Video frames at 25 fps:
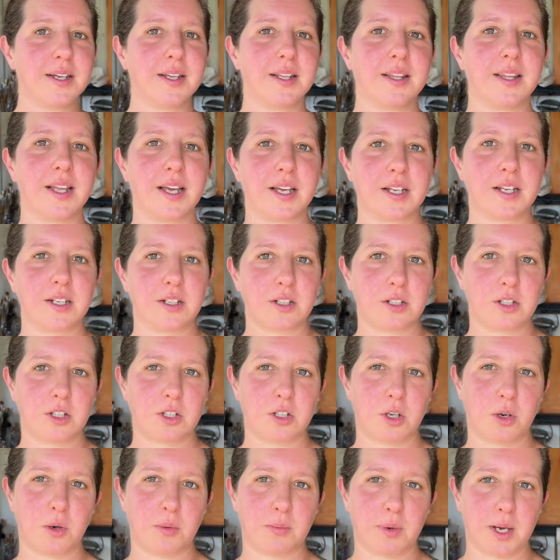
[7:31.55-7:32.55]
that
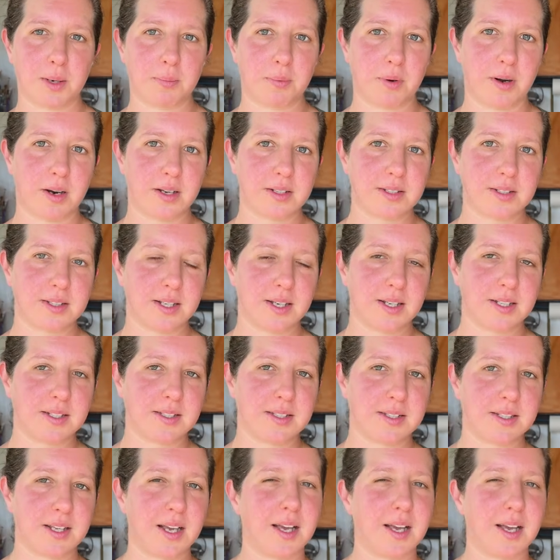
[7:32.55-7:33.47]
show my process.